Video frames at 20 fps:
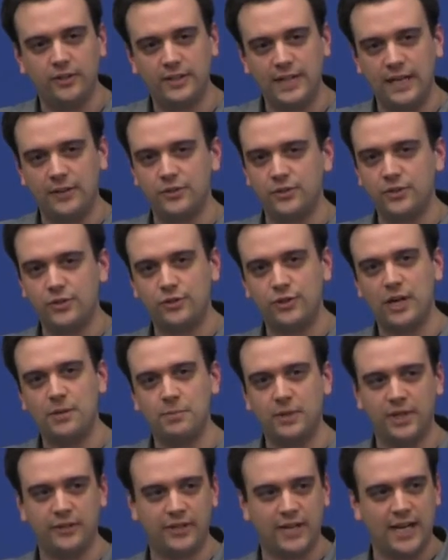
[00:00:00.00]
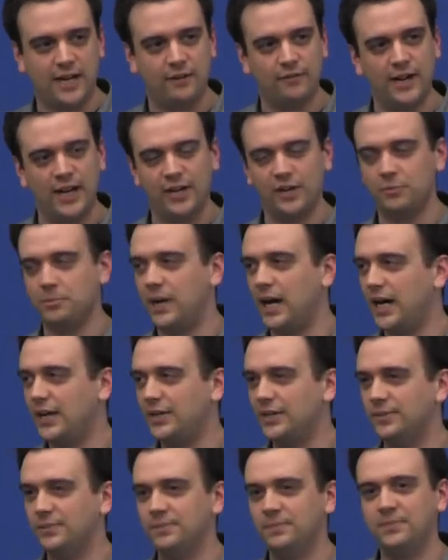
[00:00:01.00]
it down straight because it had a rounded
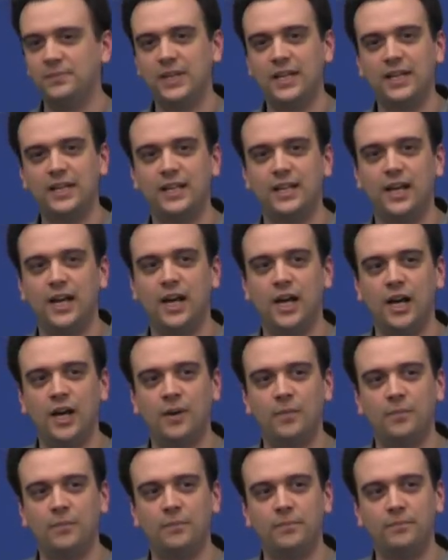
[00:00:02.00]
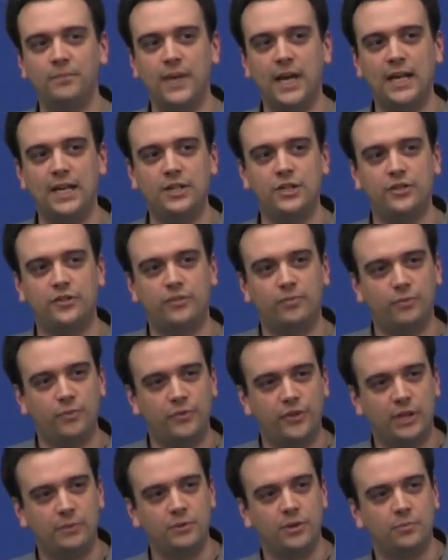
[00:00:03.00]
bottom, and he just
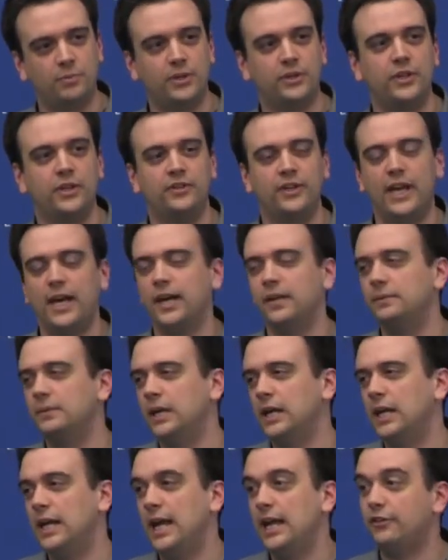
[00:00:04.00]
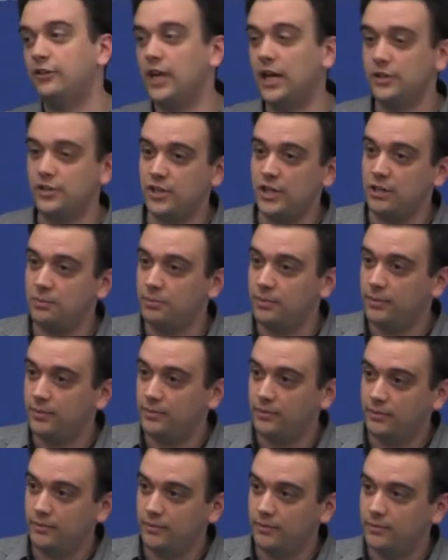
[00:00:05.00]
was able to figure it out. It's not cheap,
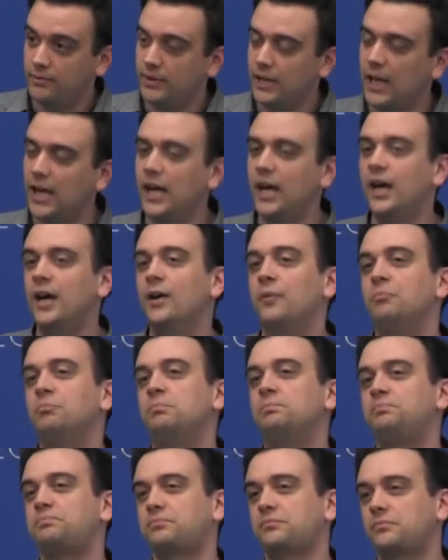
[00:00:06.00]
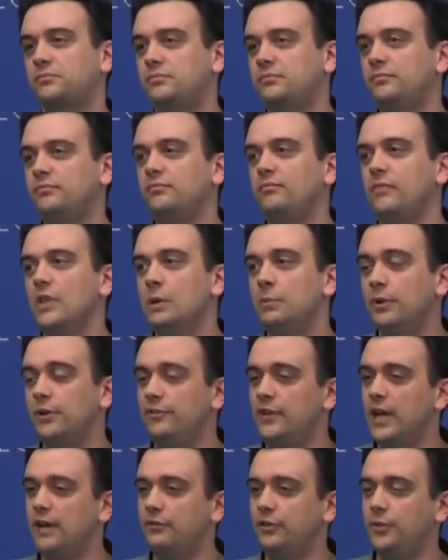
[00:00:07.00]
but
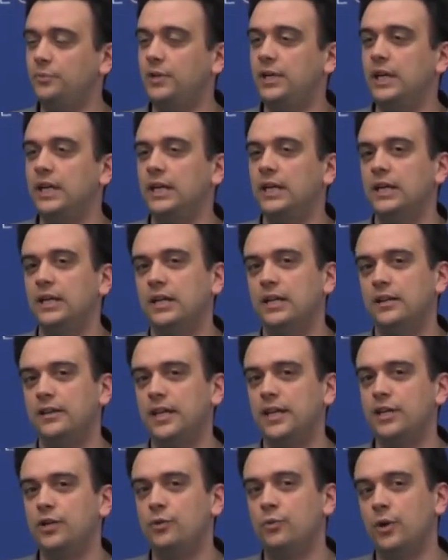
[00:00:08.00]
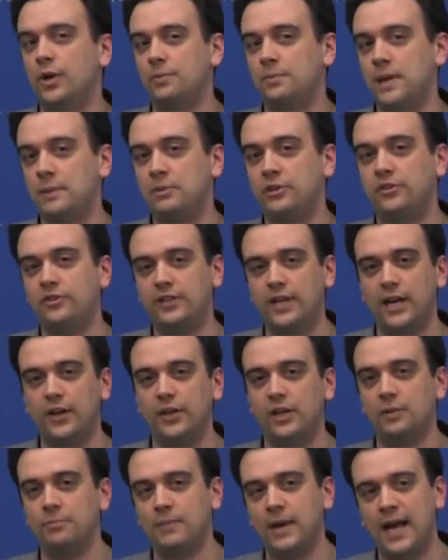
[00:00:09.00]
if you have something that you want to maybe
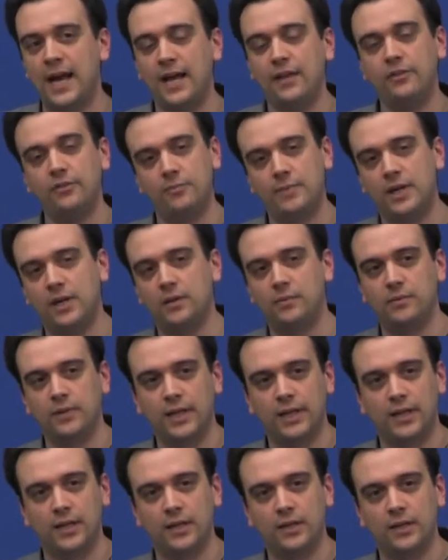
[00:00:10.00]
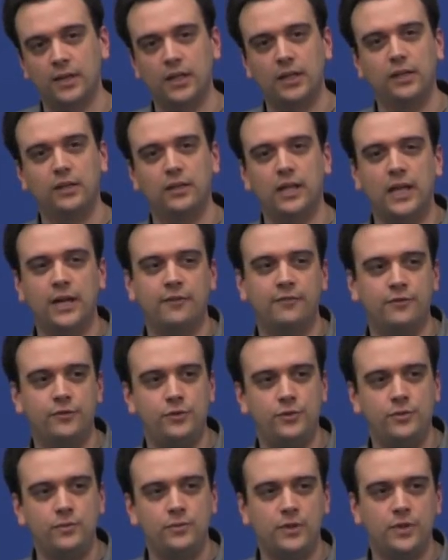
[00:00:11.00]
sell en masse, make it like a lot of
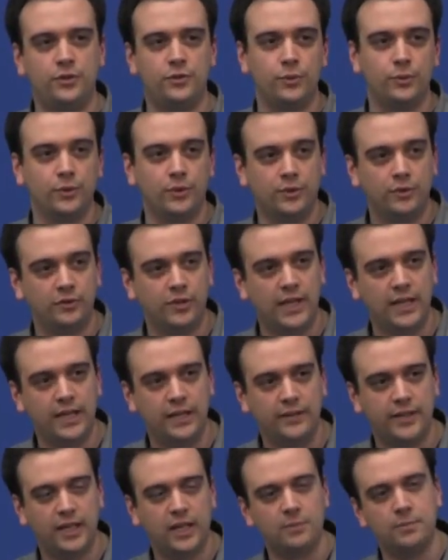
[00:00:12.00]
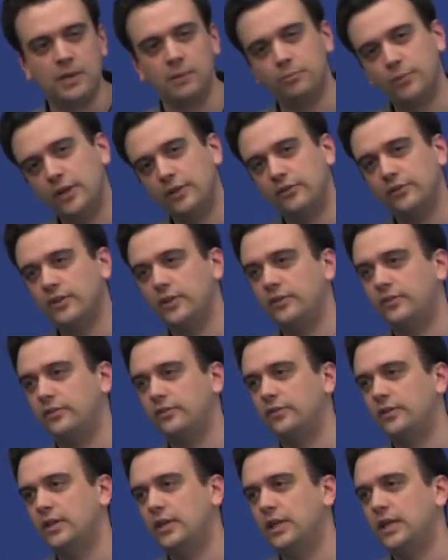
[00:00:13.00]
jewelers like it, you can make bracelets,
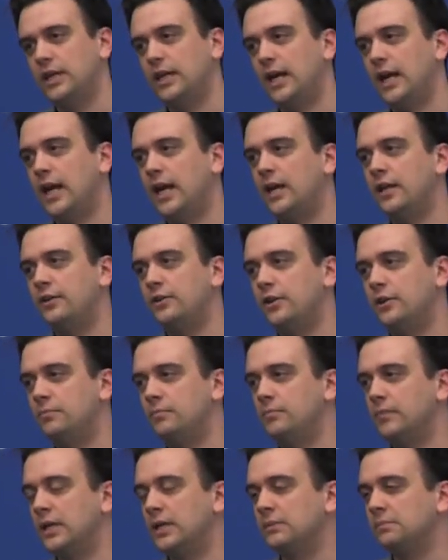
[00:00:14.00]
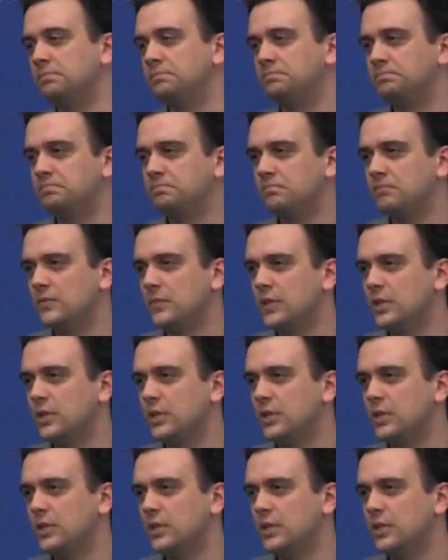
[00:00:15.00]
and you can